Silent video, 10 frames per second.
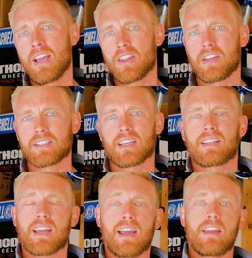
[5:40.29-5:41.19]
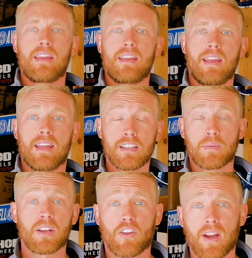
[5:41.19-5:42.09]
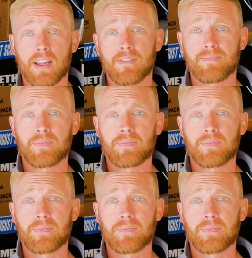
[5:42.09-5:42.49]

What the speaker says: things like that. It has been great.